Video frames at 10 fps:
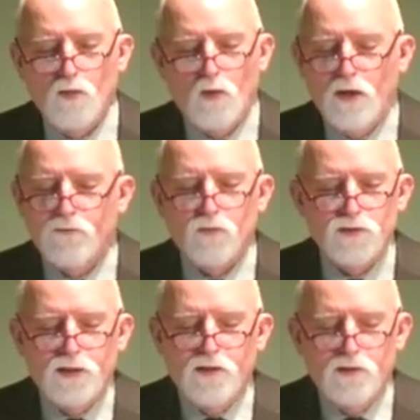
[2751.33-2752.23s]
whatever
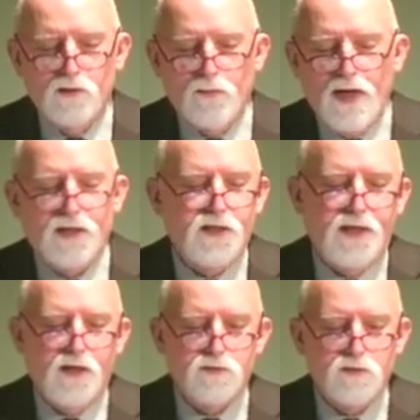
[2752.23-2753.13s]
was in the bank
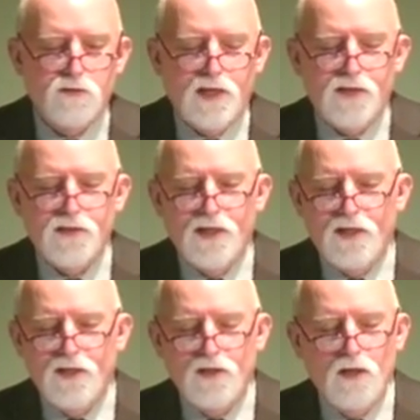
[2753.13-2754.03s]
accounts on that
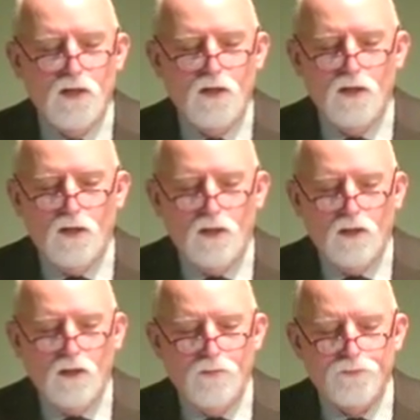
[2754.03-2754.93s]
day,
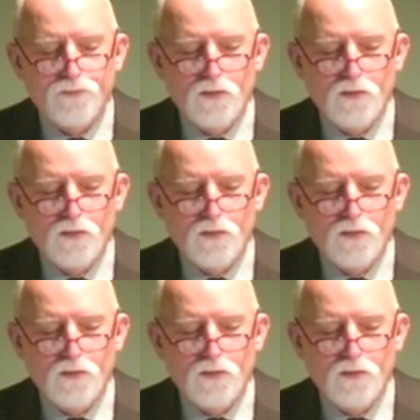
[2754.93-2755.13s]
the